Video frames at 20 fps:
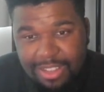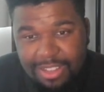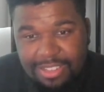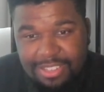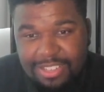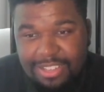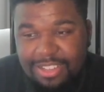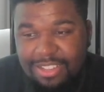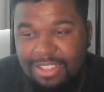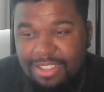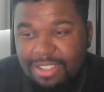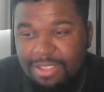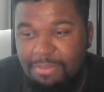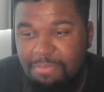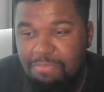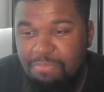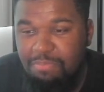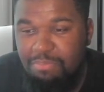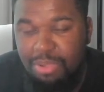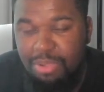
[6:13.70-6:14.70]
to
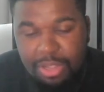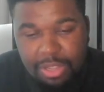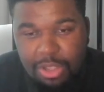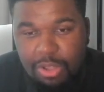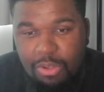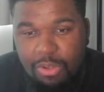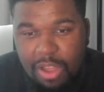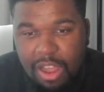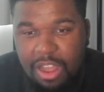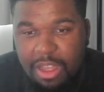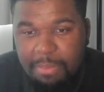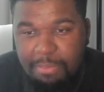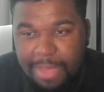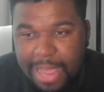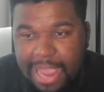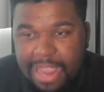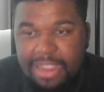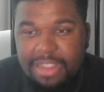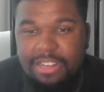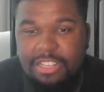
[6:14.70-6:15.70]
put Gohan
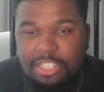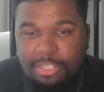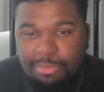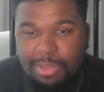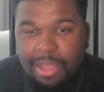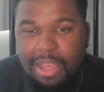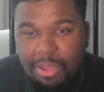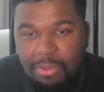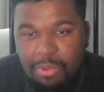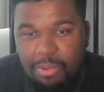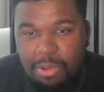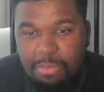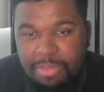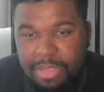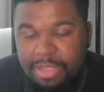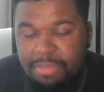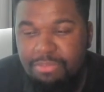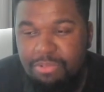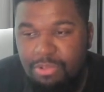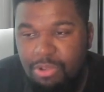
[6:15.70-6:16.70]
back in the spot where
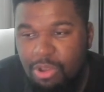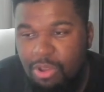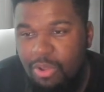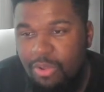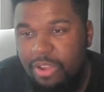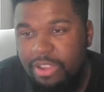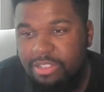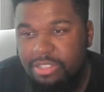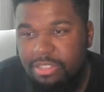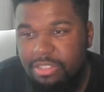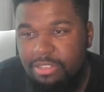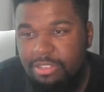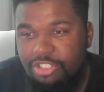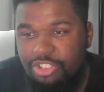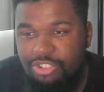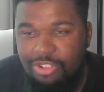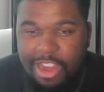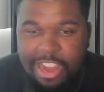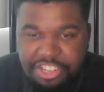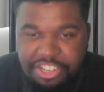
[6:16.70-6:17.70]
people are going to
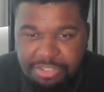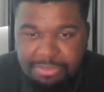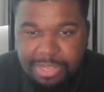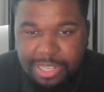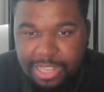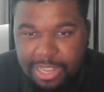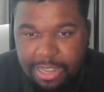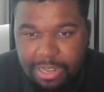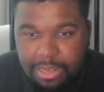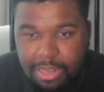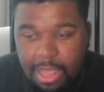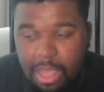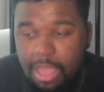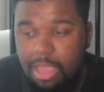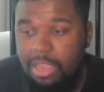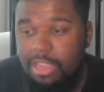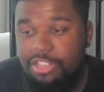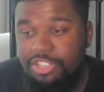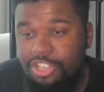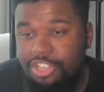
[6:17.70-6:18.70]
trash him again.
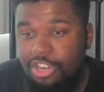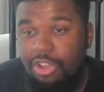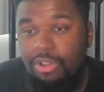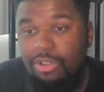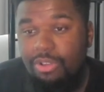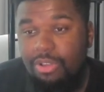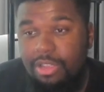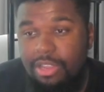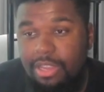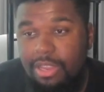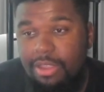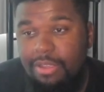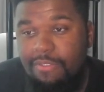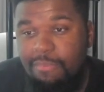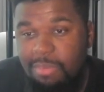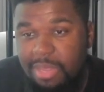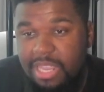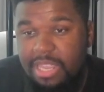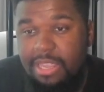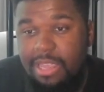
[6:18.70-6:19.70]
Because, you know,
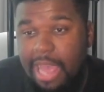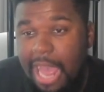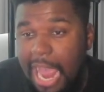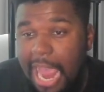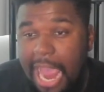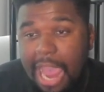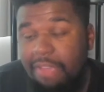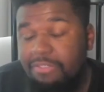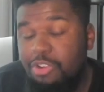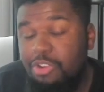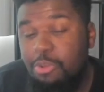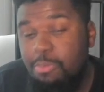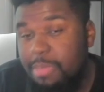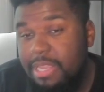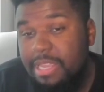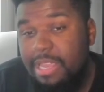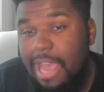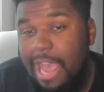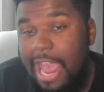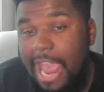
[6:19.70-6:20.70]
me, I have no
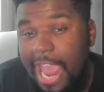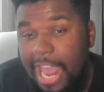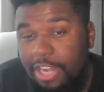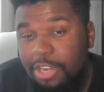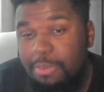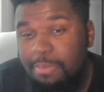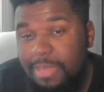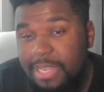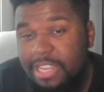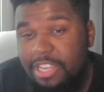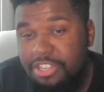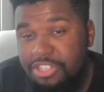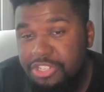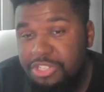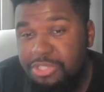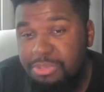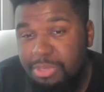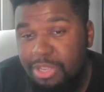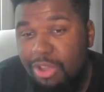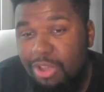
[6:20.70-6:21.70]
big, I had no big
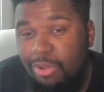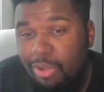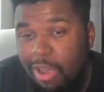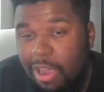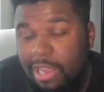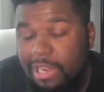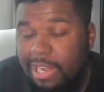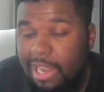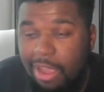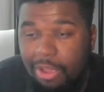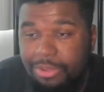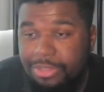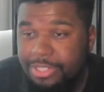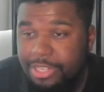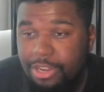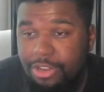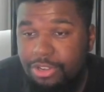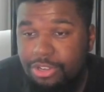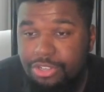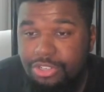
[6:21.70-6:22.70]
issues with Gohan and how his
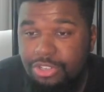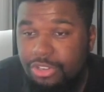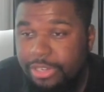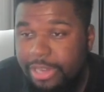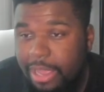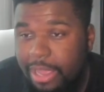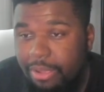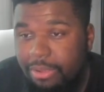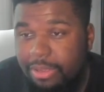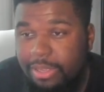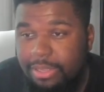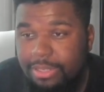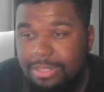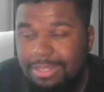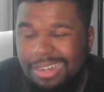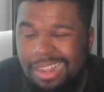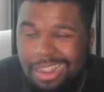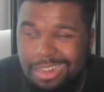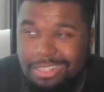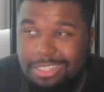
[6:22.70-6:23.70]
character turned out, because
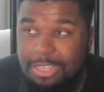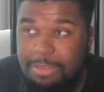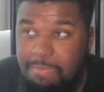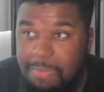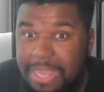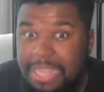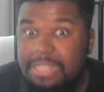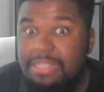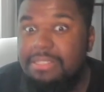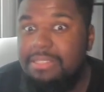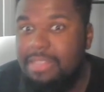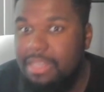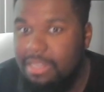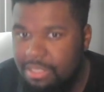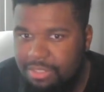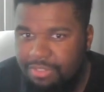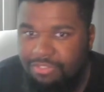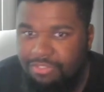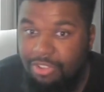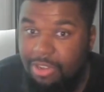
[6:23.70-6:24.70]
it honestly makes
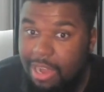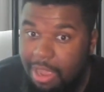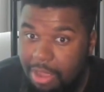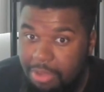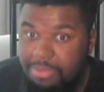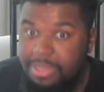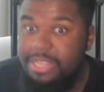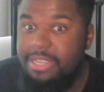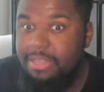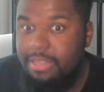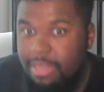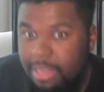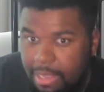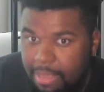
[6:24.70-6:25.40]
sense for how he